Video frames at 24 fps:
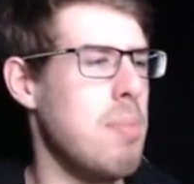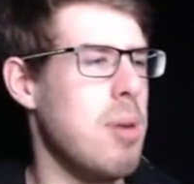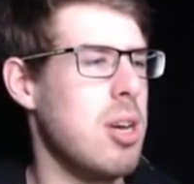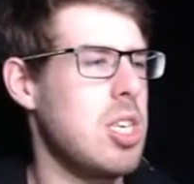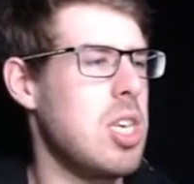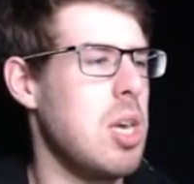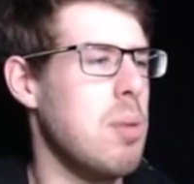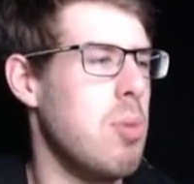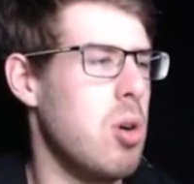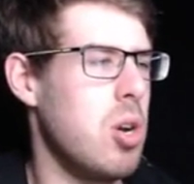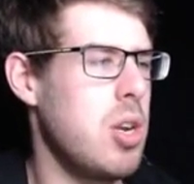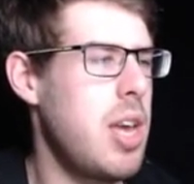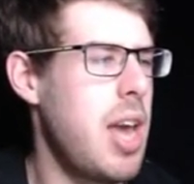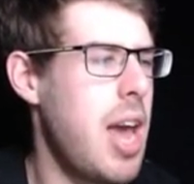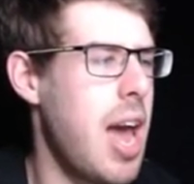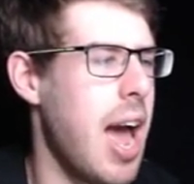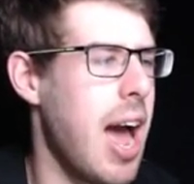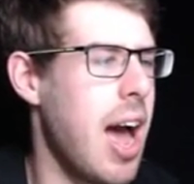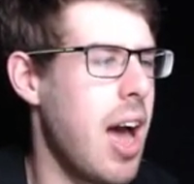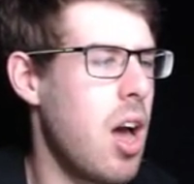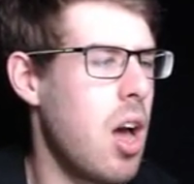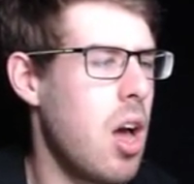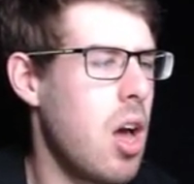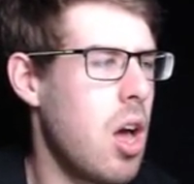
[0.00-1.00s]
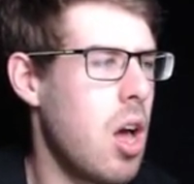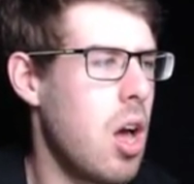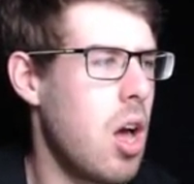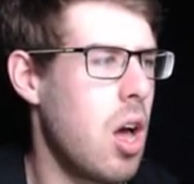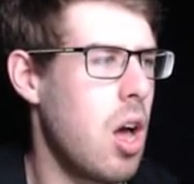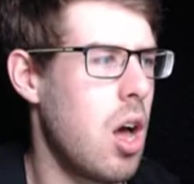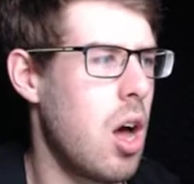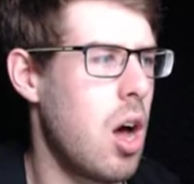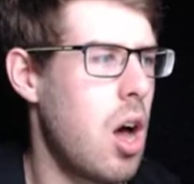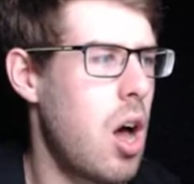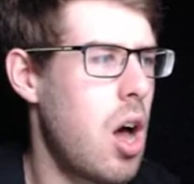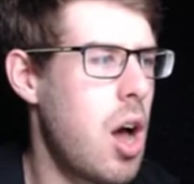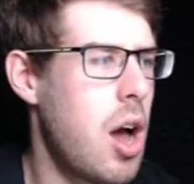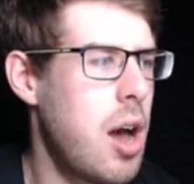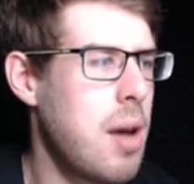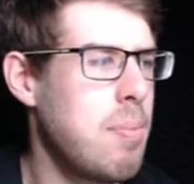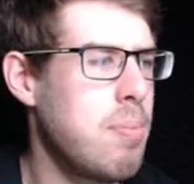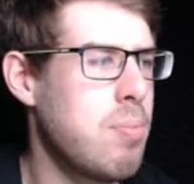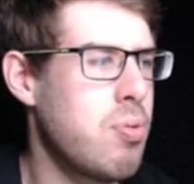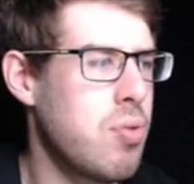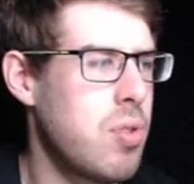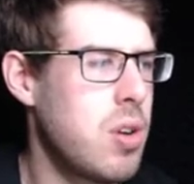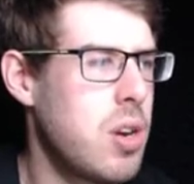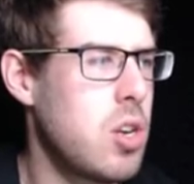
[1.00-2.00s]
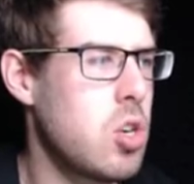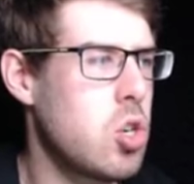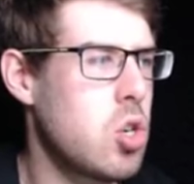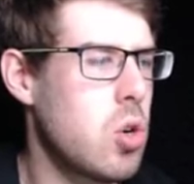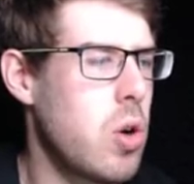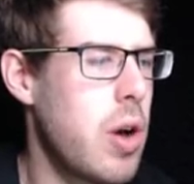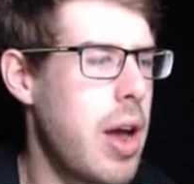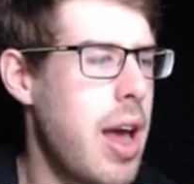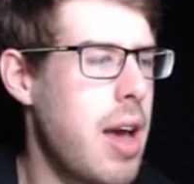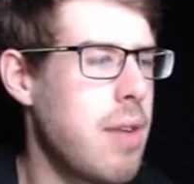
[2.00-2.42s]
musket mod, yeah. I'm pretty sure I